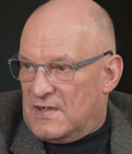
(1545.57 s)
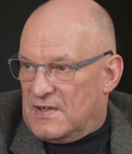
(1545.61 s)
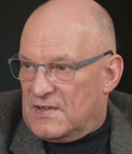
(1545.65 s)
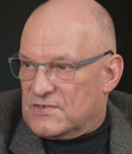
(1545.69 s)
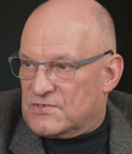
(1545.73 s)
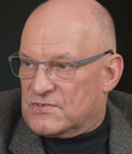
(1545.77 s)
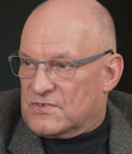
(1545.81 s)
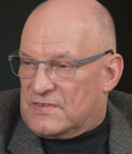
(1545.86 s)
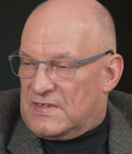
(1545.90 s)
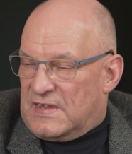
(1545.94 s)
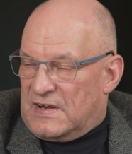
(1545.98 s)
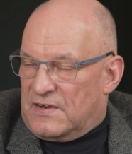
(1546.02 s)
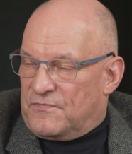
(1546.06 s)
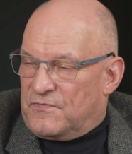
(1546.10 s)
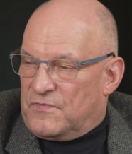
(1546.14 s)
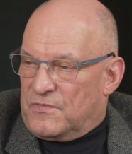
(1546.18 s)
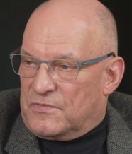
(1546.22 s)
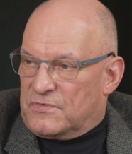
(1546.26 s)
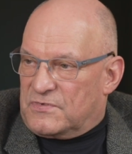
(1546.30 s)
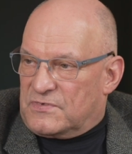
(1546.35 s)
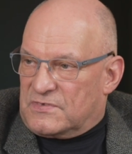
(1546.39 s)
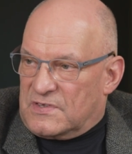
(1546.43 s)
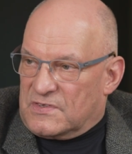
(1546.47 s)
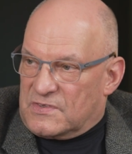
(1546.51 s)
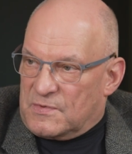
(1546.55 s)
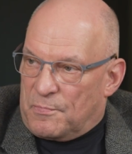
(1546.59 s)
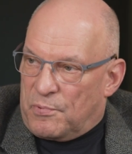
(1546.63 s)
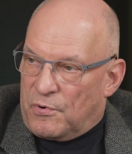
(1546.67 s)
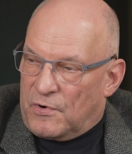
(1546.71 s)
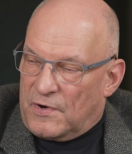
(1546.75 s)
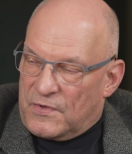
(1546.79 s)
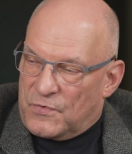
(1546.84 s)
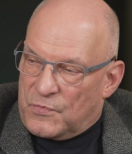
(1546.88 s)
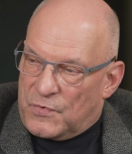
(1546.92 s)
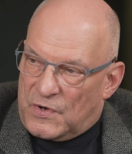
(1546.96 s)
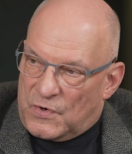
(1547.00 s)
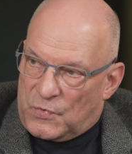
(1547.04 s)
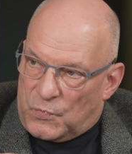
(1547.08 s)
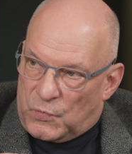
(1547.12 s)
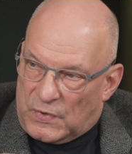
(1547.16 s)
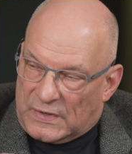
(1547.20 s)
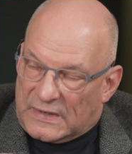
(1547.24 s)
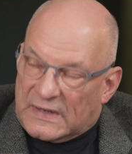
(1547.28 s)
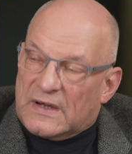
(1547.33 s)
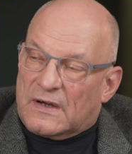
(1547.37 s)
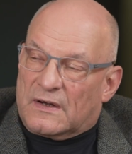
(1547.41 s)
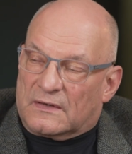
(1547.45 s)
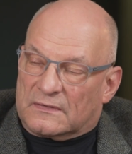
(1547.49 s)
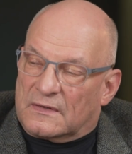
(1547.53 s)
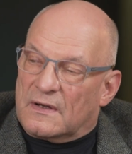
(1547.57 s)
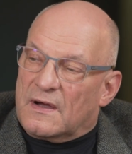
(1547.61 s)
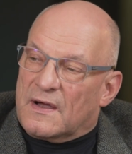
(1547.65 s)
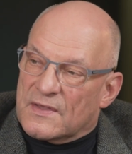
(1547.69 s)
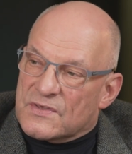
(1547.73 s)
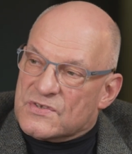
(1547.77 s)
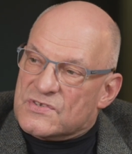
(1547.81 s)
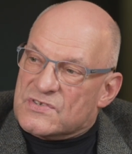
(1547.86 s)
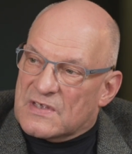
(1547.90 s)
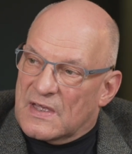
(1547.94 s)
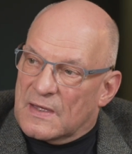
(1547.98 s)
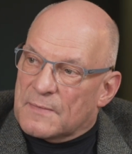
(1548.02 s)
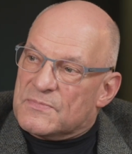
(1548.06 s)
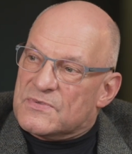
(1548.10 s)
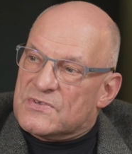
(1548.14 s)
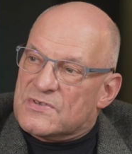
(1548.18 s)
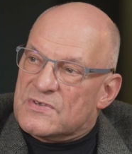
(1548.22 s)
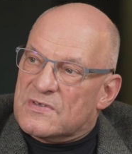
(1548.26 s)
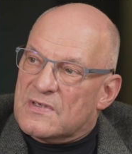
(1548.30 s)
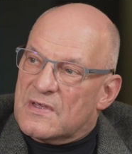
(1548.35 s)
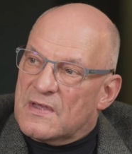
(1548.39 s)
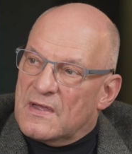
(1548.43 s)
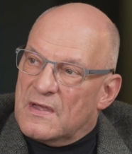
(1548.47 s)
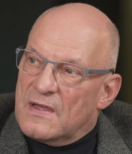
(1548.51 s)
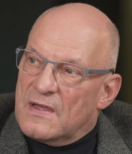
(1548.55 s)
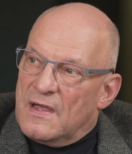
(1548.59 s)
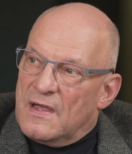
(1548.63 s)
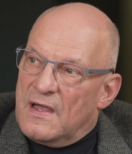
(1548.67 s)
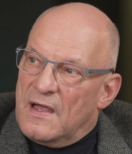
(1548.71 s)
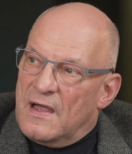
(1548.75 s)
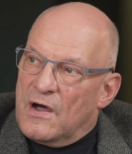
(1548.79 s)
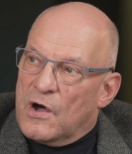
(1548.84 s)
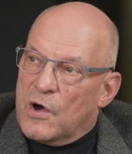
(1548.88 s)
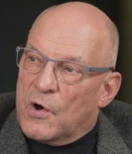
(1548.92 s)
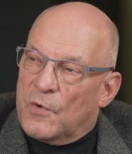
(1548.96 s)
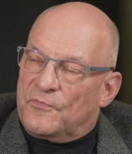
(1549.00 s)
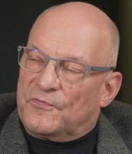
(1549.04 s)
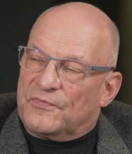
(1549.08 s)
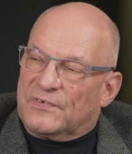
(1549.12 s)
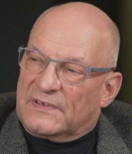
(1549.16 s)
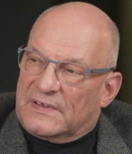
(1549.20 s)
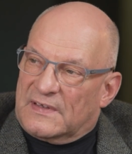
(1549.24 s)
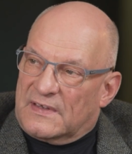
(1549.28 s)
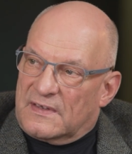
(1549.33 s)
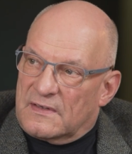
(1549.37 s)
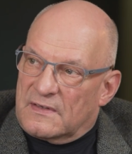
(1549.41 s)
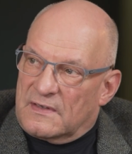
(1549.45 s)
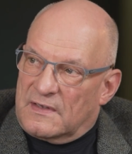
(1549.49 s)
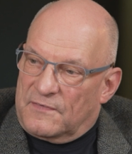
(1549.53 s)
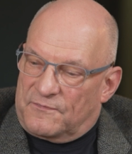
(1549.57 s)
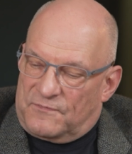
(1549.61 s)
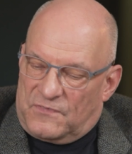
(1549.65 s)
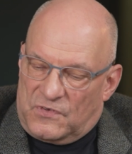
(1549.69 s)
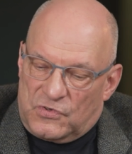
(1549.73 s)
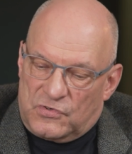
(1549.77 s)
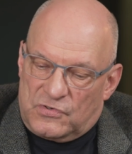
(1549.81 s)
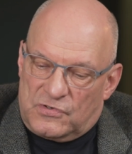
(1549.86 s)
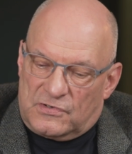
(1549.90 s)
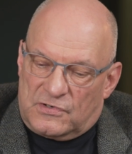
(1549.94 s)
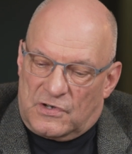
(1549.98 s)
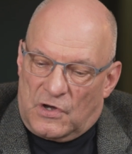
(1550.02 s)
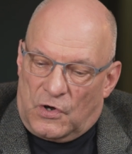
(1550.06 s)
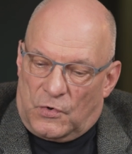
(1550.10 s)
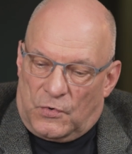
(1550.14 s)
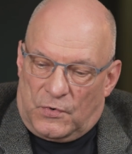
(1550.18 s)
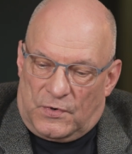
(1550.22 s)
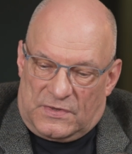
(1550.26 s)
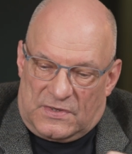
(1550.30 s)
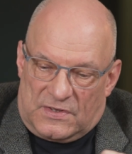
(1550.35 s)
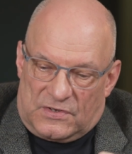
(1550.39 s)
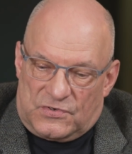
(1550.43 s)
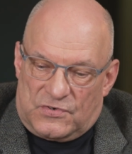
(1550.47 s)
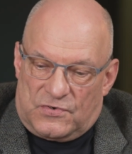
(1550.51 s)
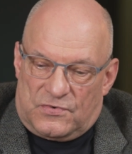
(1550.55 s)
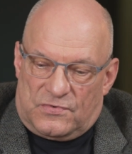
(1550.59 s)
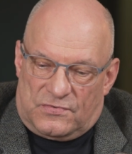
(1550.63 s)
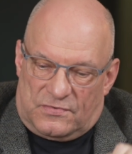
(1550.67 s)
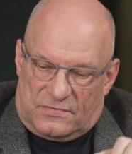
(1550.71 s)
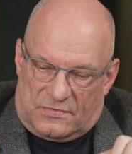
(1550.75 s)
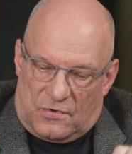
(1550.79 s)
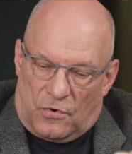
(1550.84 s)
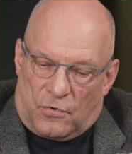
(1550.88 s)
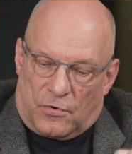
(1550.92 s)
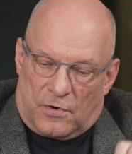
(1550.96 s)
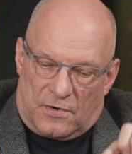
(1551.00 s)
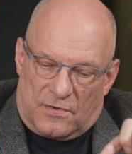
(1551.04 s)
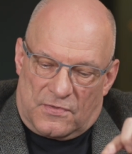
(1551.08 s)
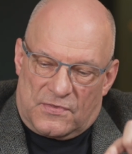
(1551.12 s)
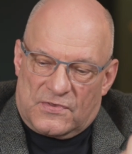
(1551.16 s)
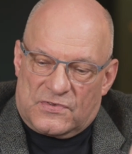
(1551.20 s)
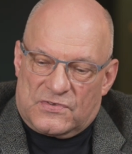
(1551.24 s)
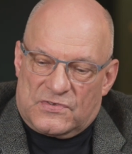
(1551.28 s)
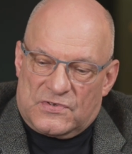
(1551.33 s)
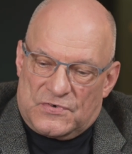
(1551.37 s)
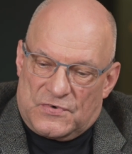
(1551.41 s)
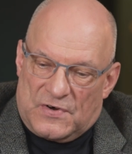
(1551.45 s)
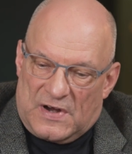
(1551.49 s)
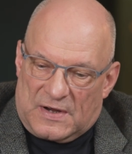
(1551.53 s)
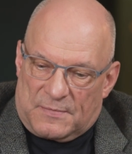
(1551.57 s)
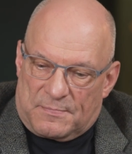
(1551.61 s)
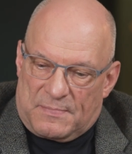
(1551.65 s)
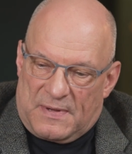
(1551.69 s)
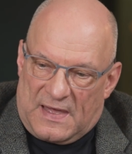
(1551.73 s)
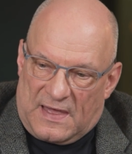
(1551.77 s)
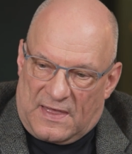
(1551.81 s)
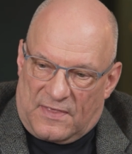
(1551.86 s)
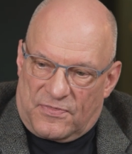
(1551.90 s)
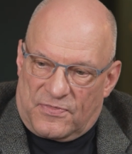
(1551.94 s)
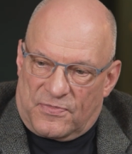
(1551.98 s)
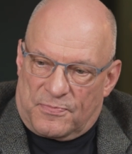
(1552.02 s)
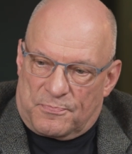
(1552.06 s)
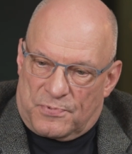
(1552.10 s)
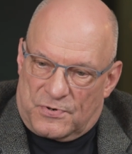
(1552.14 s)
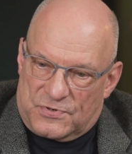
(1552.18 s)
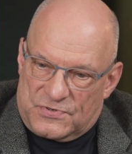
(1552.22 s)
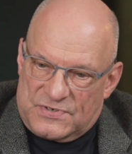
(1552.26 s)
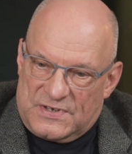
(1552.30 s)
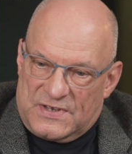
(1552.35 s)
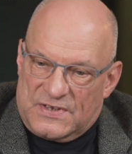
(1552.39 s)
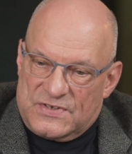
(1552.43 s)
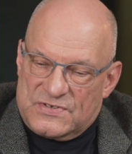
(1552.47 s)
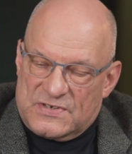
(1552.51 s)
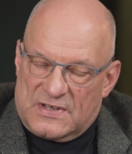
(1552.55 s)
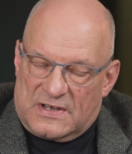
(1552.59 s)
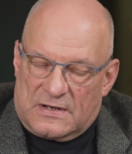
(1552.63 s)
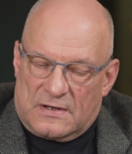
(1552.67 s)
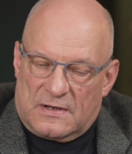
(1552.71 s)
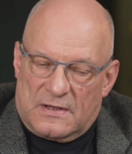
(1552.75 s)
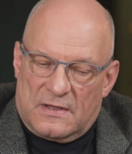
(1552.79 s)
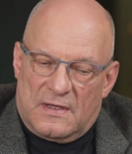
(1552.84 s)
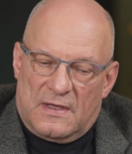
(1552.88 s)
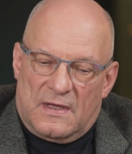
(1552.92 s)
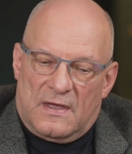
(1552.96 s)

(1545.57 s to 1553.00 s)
So then if you're to the point where you're working on concepts, hopefully, if you go in the order that the direct path proceeds in,